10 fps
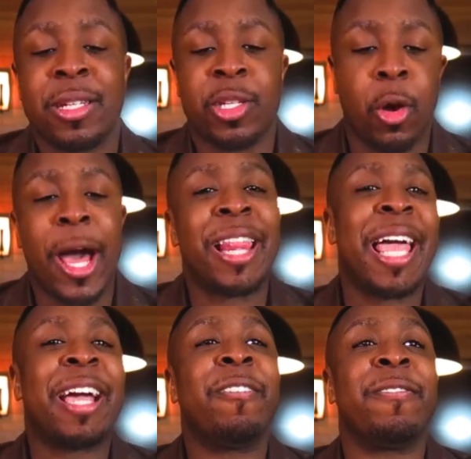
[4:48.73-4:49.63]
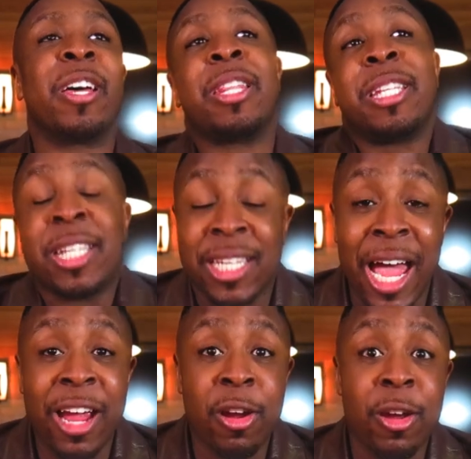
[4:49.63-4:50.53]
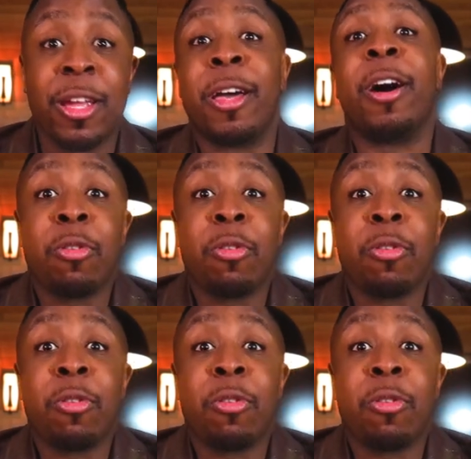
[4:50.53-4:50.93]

So a lack of desire,